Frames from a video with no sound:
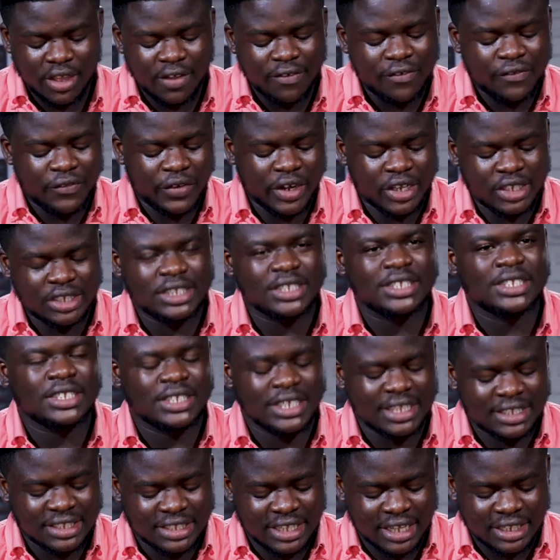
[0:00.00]
First, it
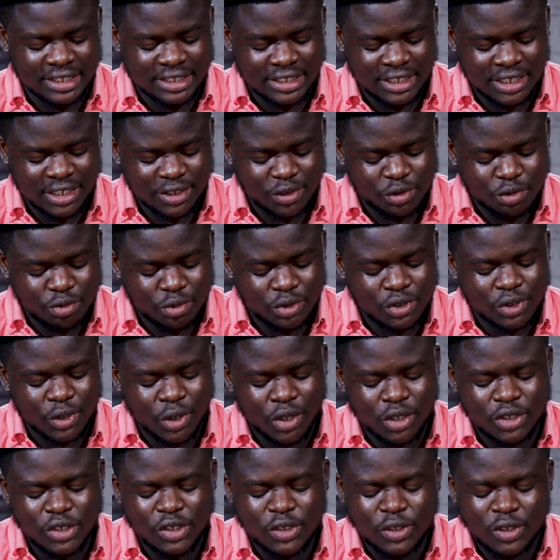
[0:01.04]
says that it
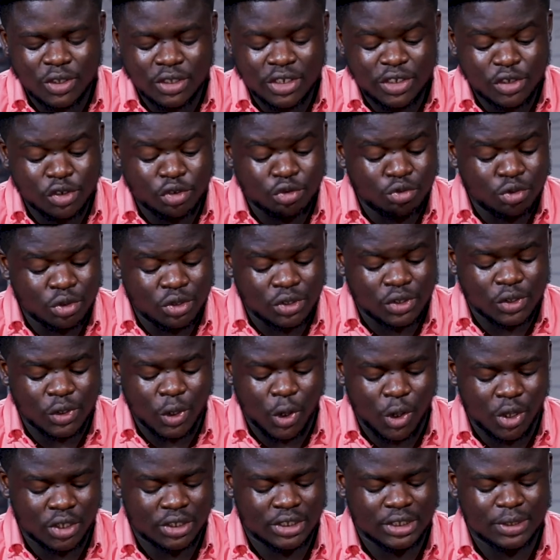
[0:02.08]
roots
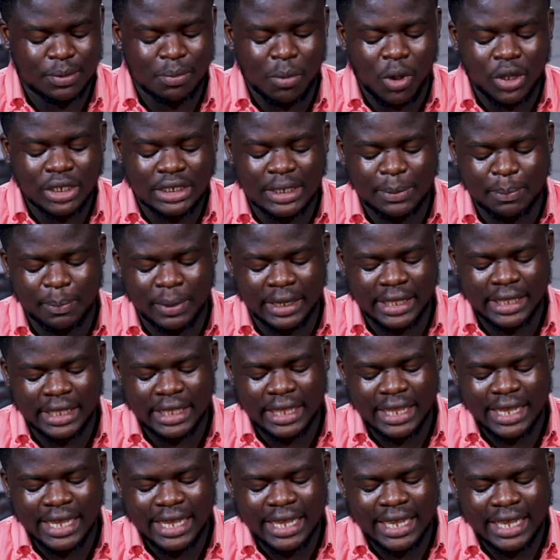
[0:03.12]
us more deeply
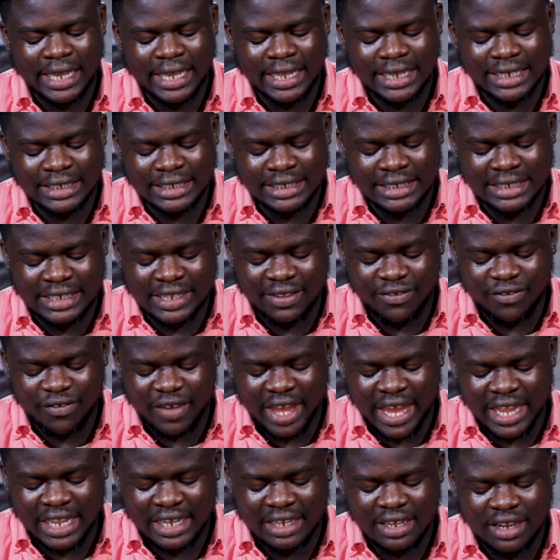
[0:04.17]
in
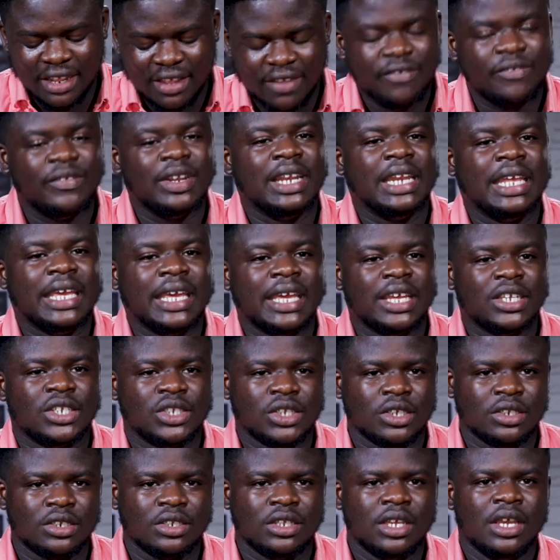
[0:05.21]
divine
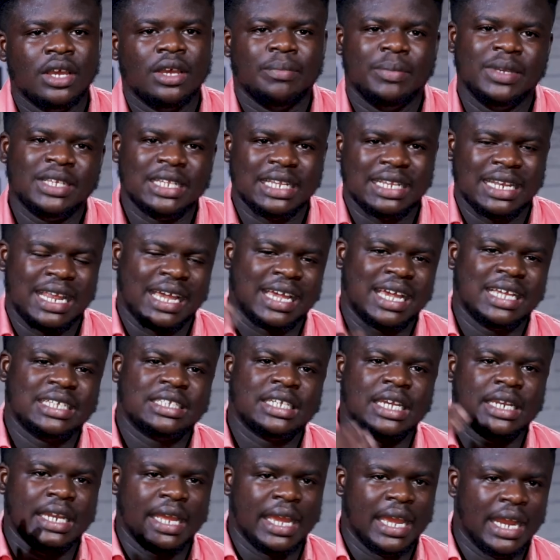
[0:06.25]
filiation. But like I
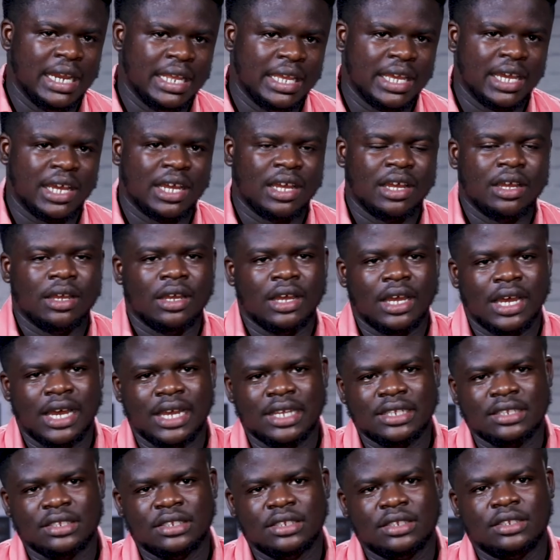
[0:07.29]
said earlier,
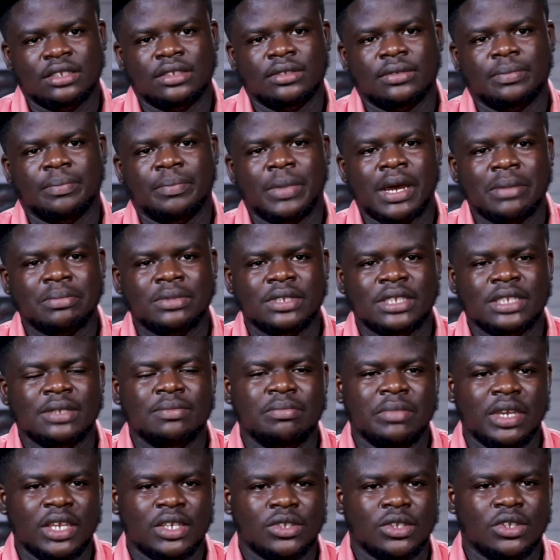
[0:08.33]
as
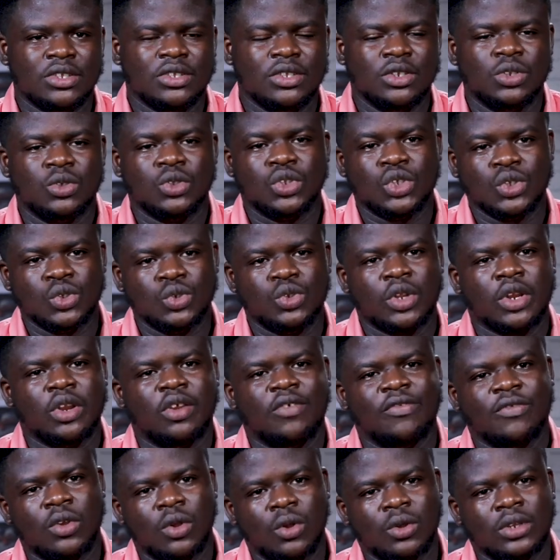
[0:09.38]
baptism makes us, you know, children
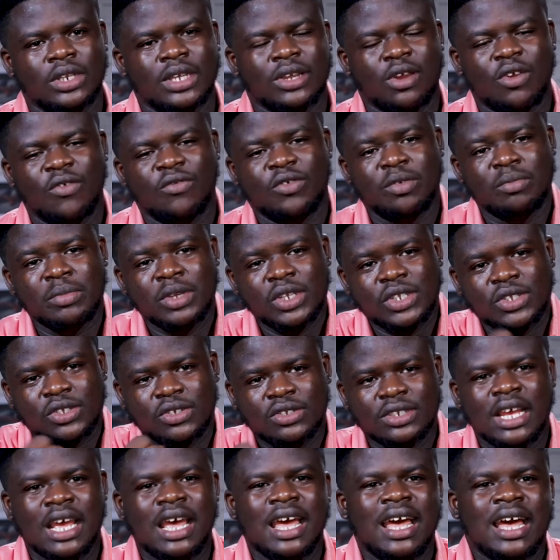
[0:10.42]
of God, the
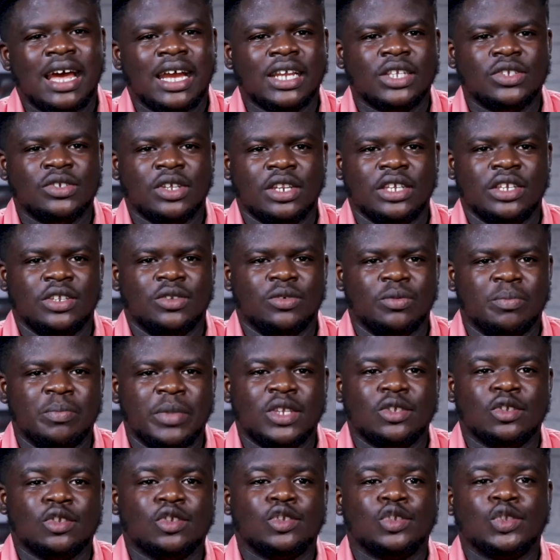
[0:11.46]
confirmation actually, you know,
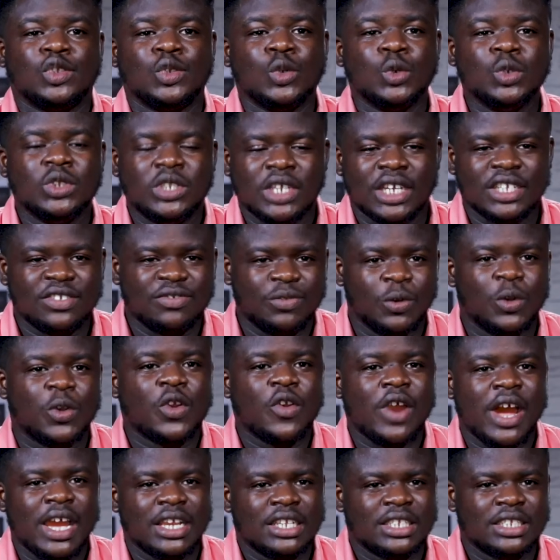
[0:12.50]
makes us soldiers for
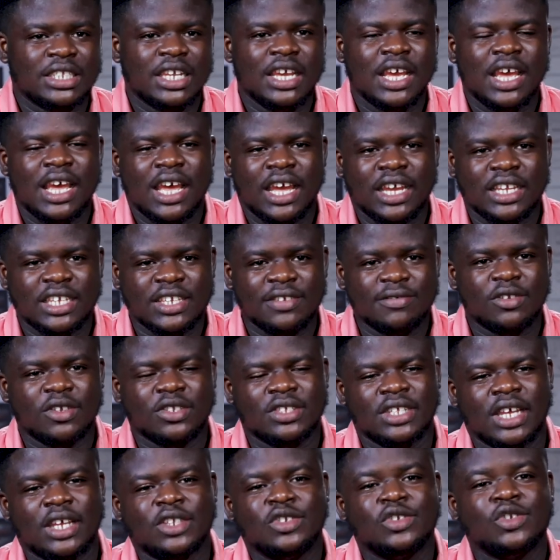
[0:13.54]
Christ and gives
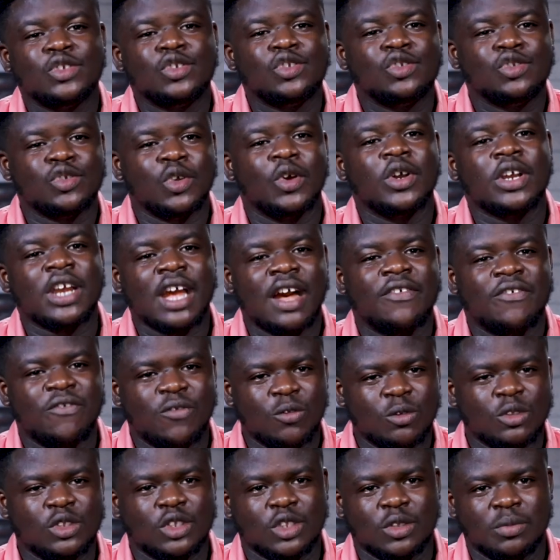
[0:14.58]
us that stronger
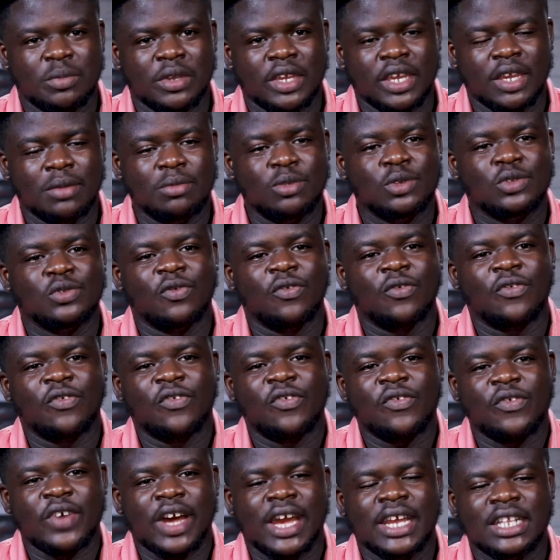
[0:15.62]
foot to be able to
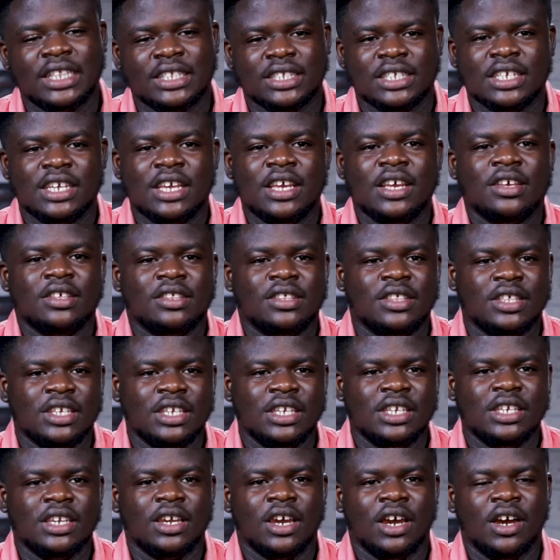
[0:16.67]
fight
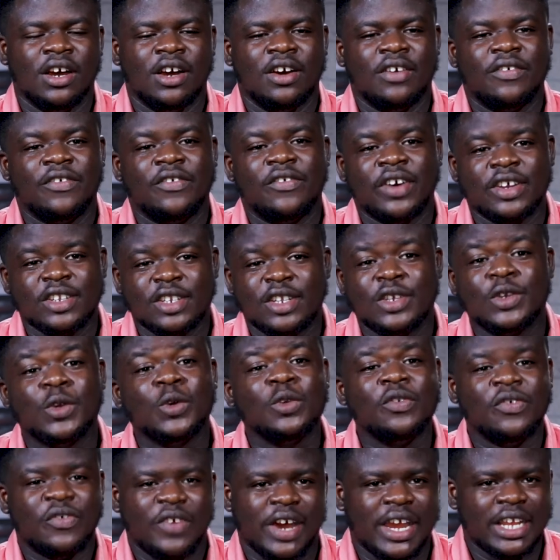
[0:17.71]
the
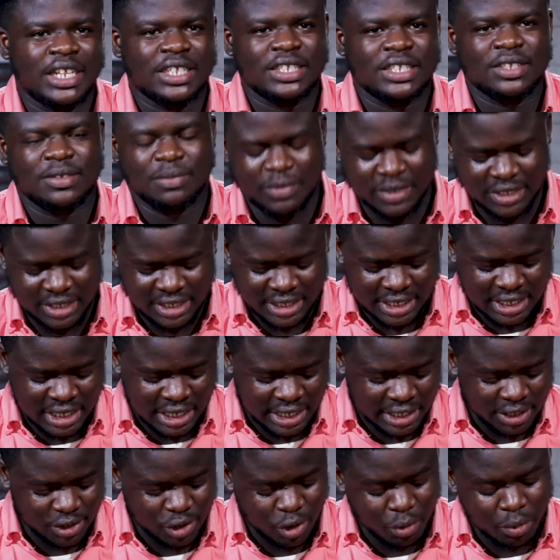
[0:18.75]
good fight,
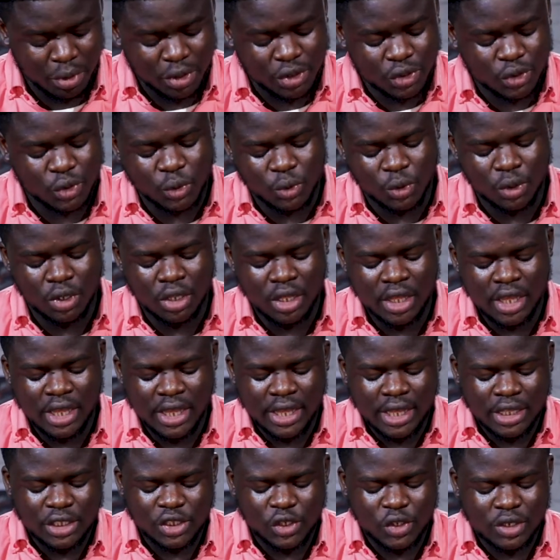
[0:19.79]
basically. Number two,
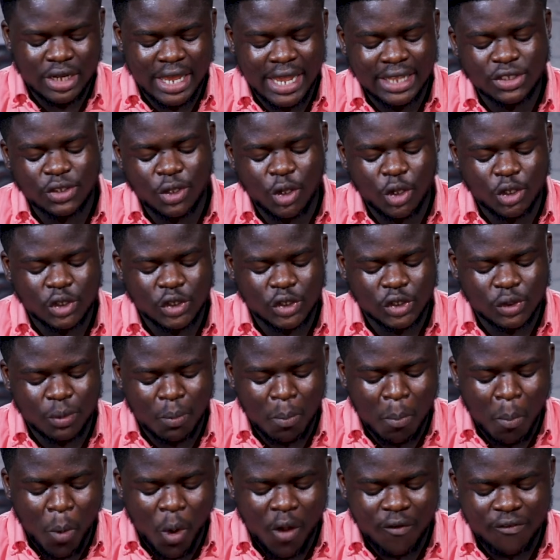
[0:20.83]
it unites us
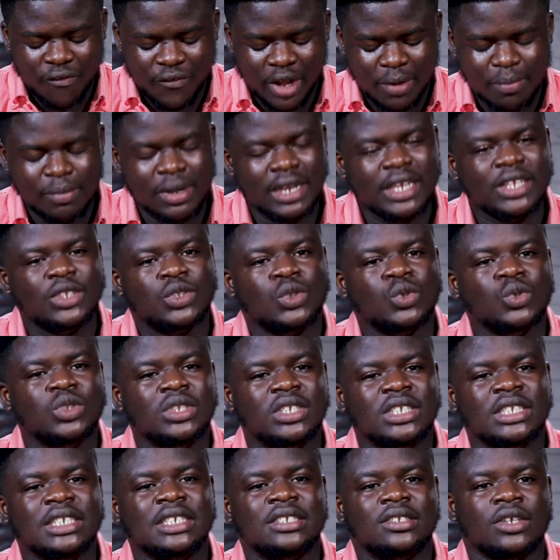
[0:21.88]
more firmly to
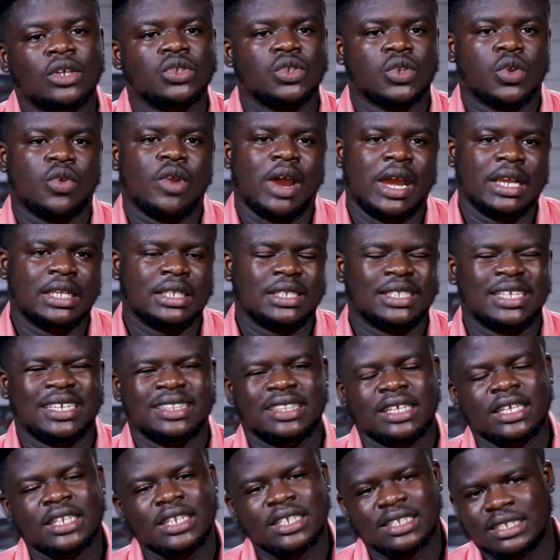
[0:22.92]
Jesus Christ. I
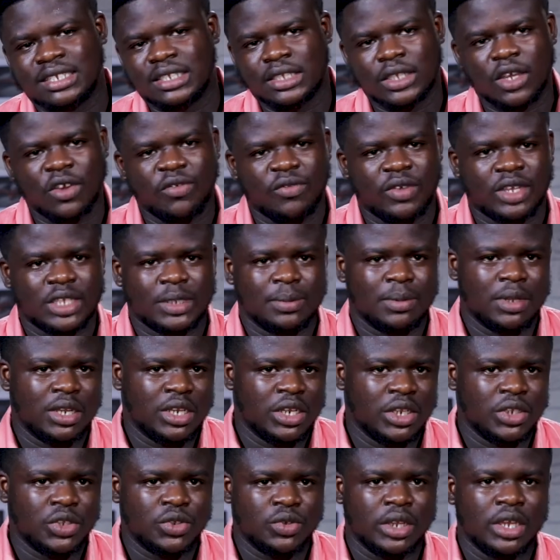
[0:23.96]
think this is
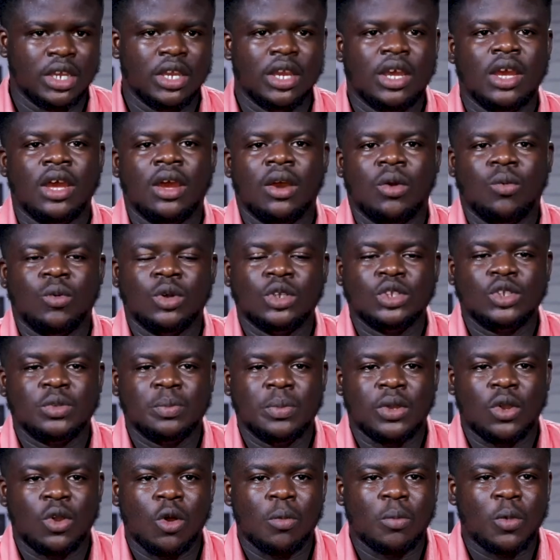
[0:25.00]
self-explanatory. Once you
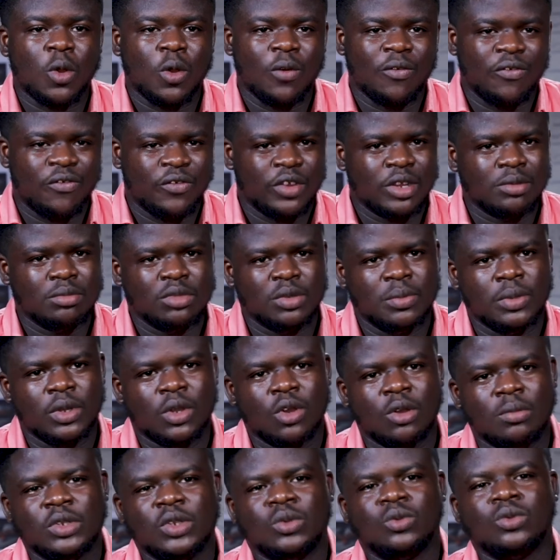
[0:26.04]
become confirmed, you
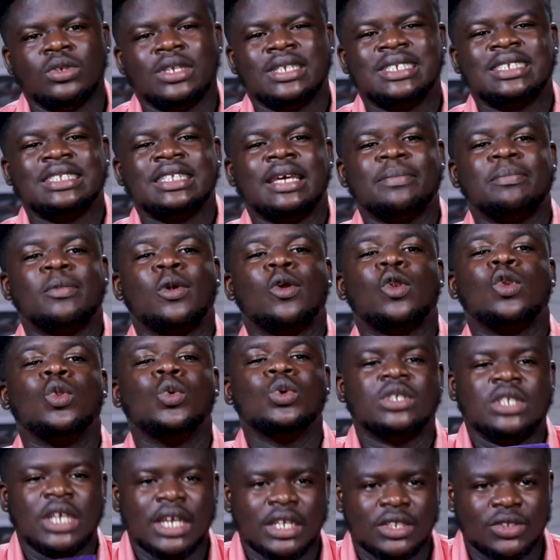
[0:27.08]
become, you know, a step
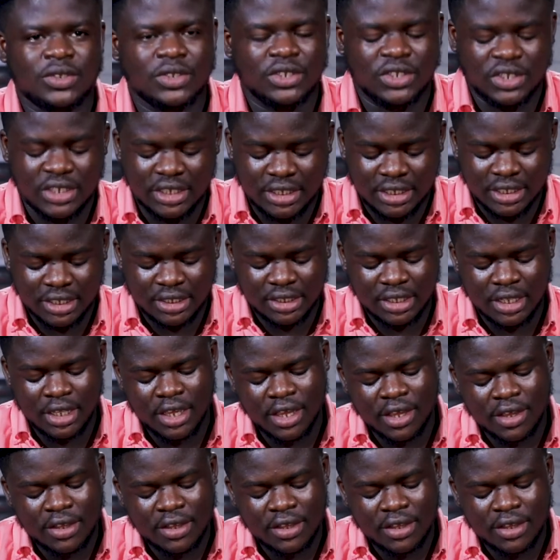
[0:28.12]
closer to Jesus.